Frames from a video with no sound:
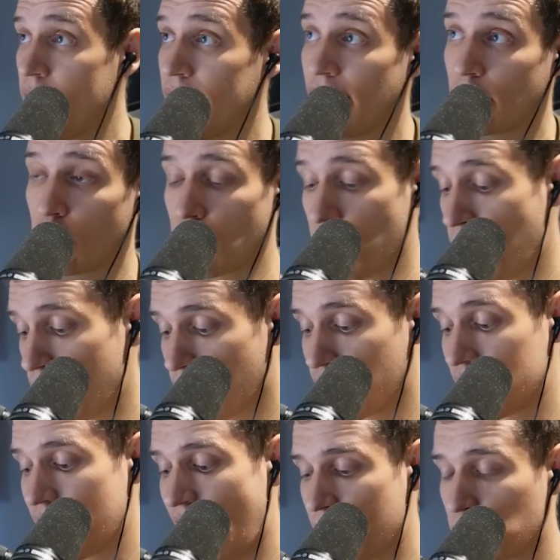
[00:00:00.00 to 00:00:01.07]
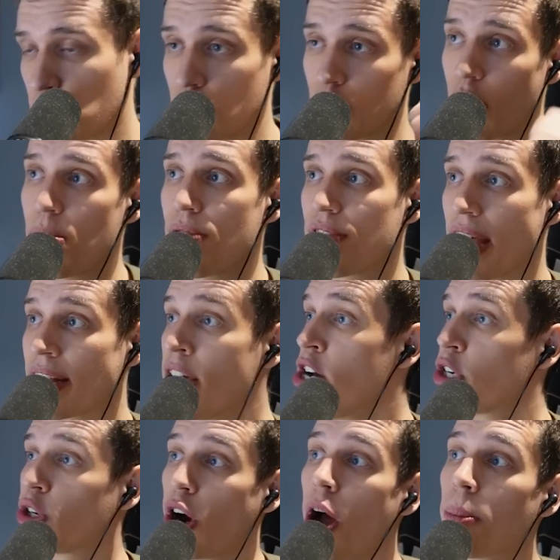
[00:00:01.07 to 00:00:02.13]
that's on a bit of a timer. On top of that,
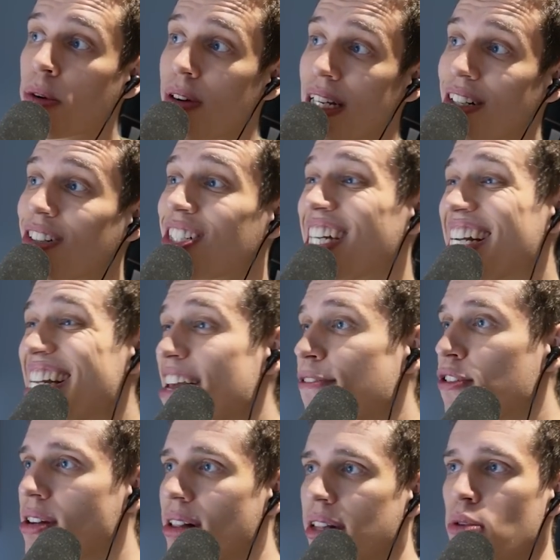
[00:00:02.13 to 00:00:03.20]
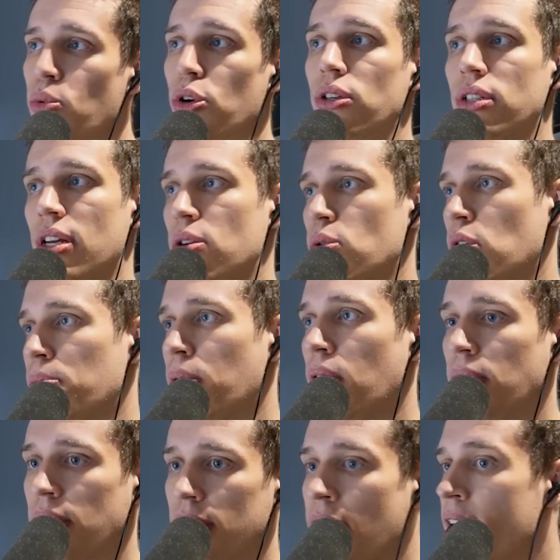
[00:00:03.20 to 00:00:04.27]
your upgrades are significantly worse than your
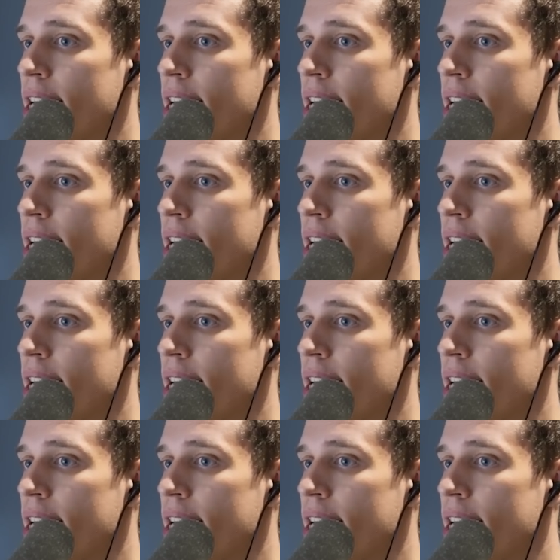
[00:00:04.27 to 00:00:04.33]
opponent.